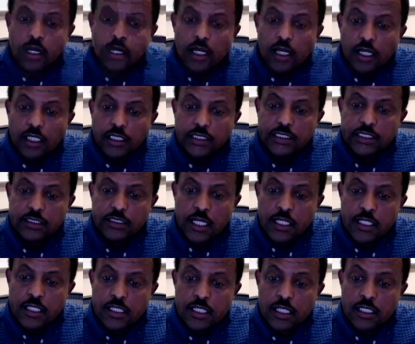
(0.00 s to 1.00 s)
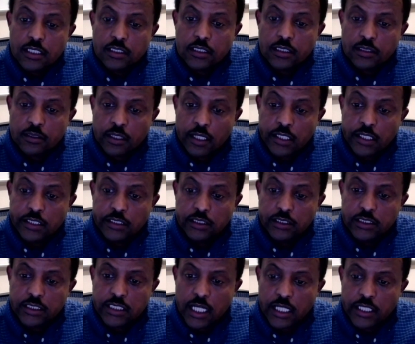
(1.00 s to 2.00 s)
uh, standard radial
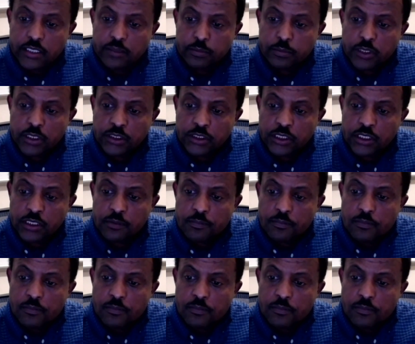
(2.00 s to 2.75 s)
tire pressure,